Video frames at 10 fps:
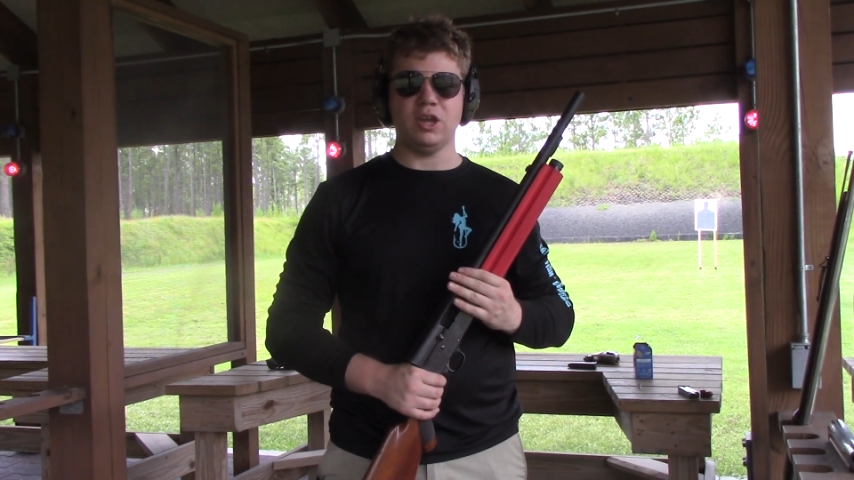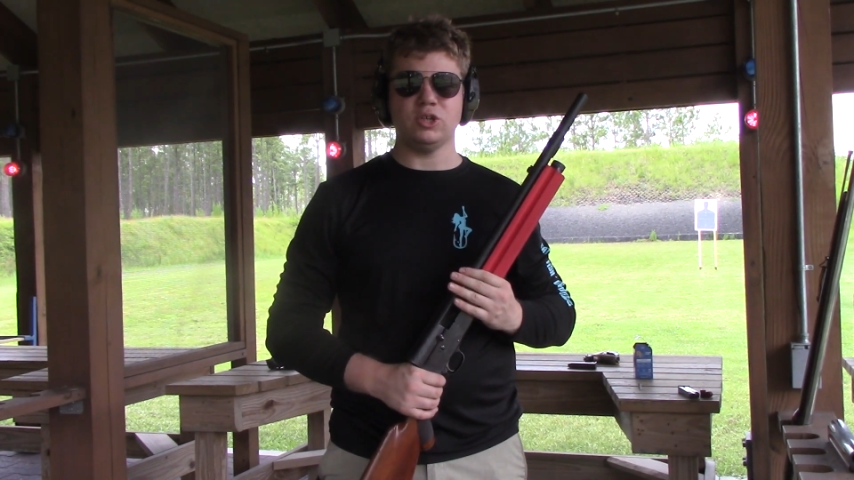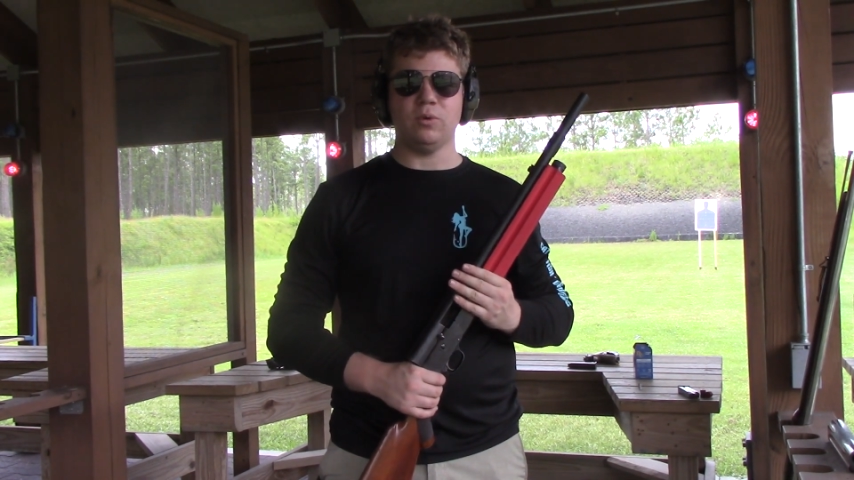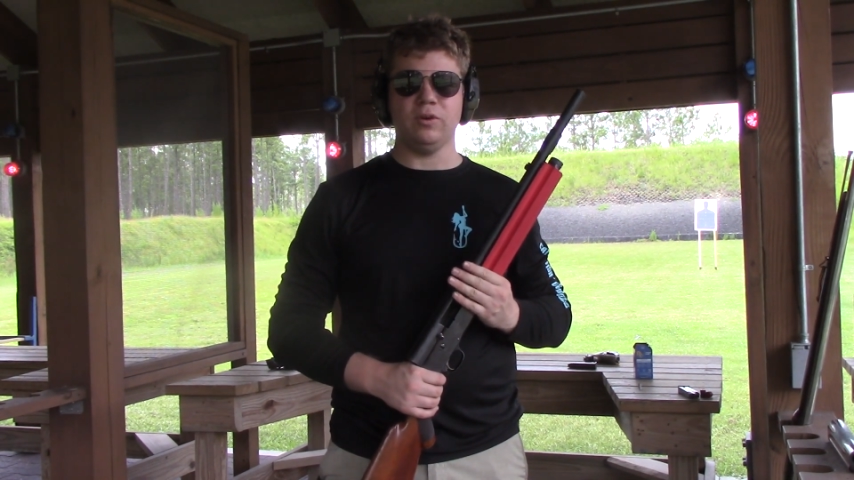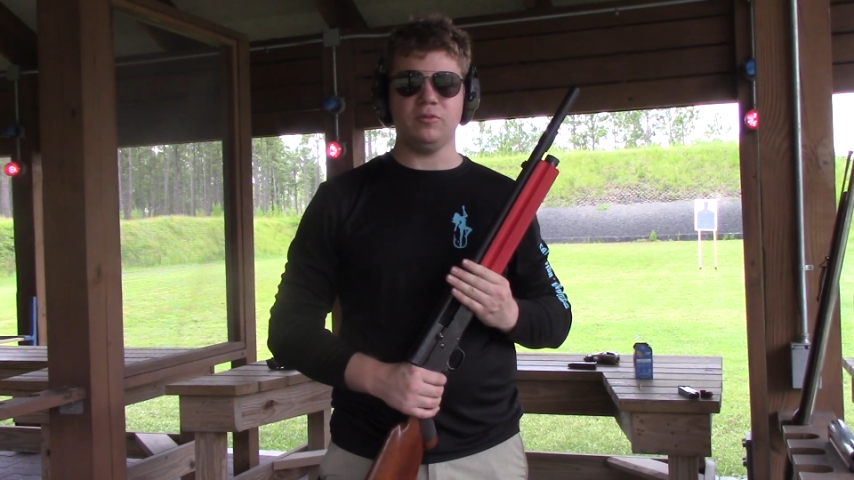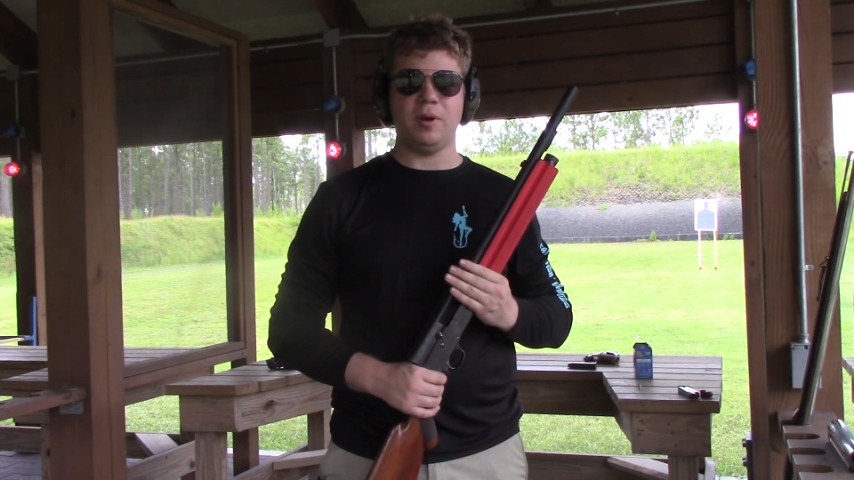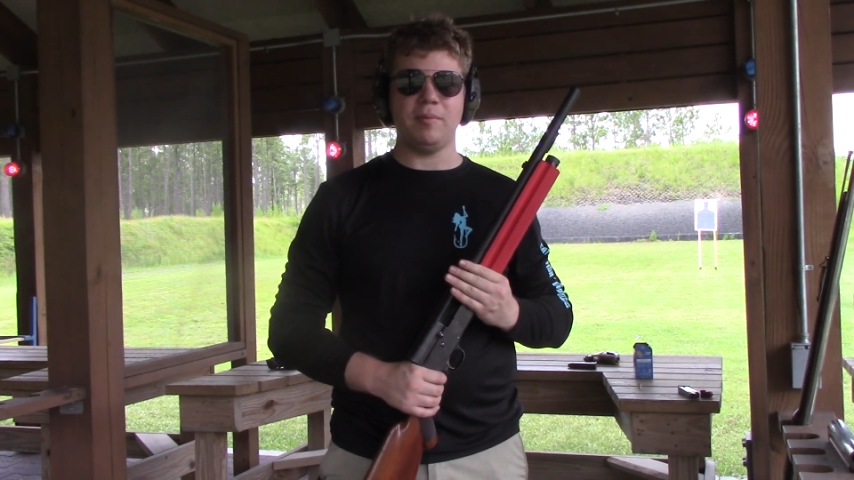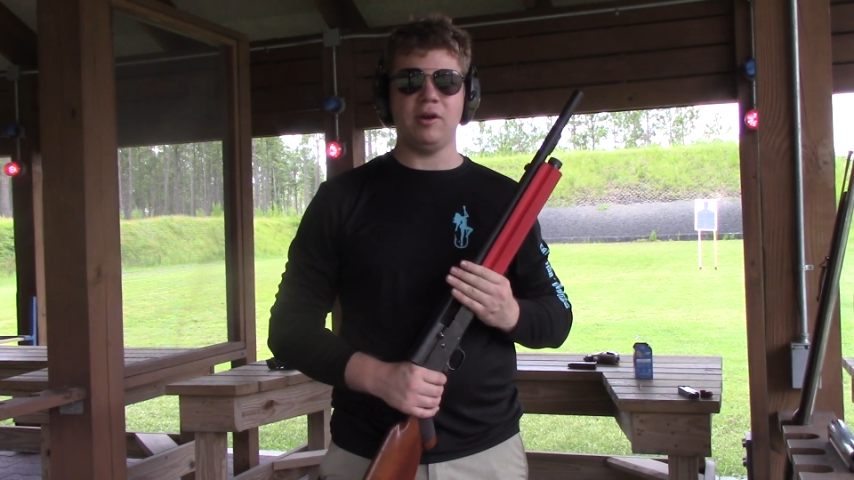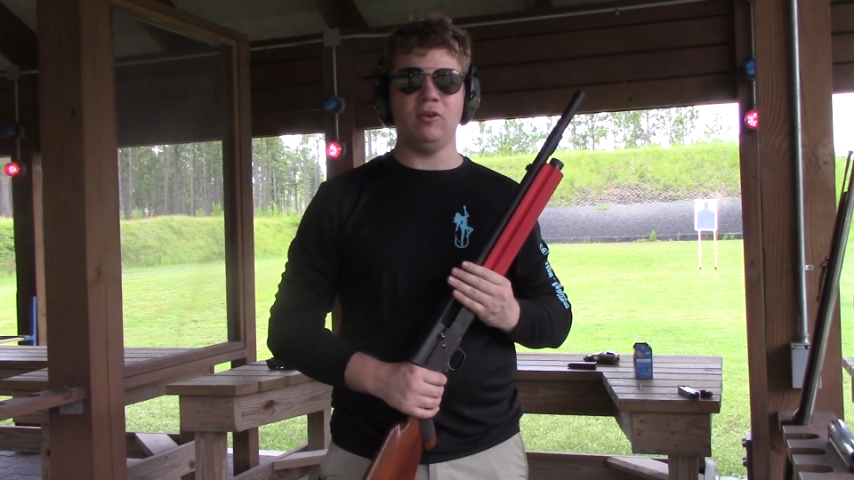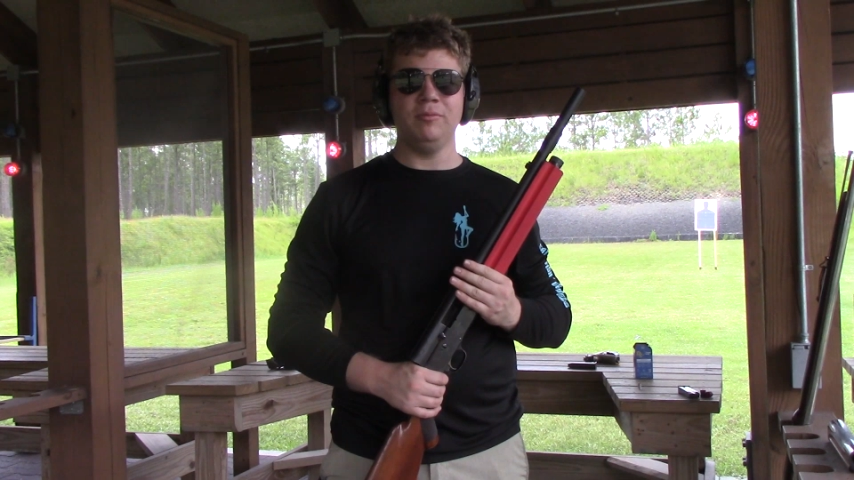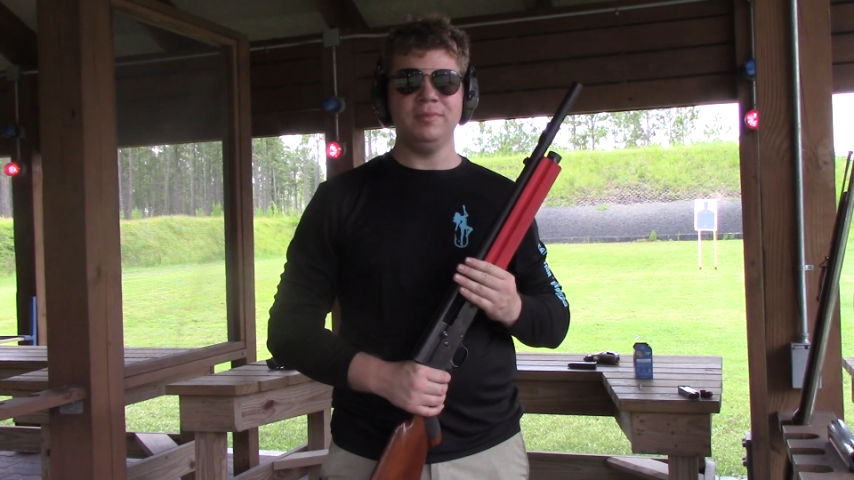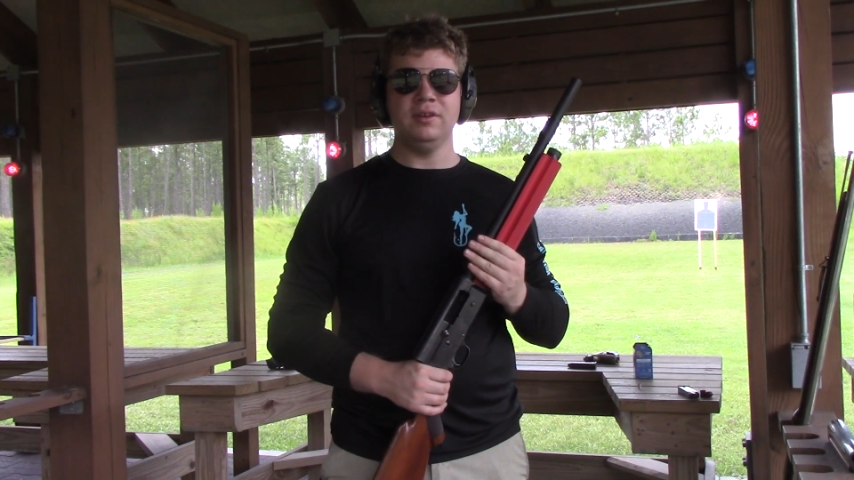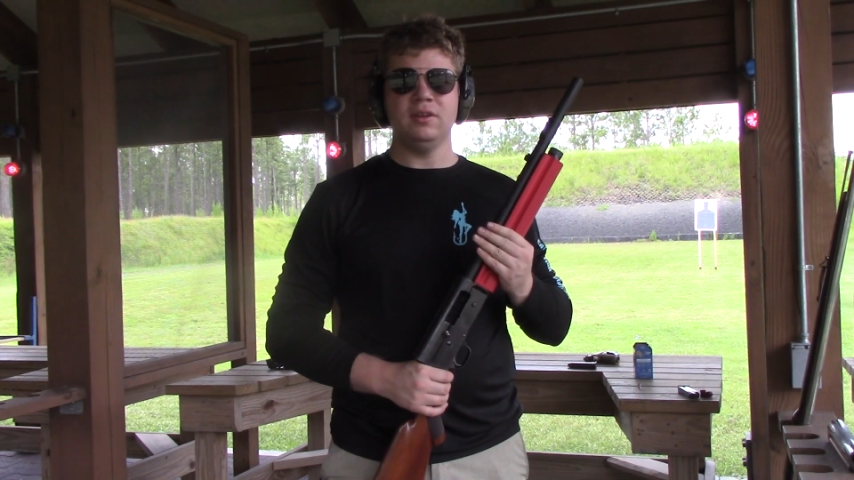a short spare barrel.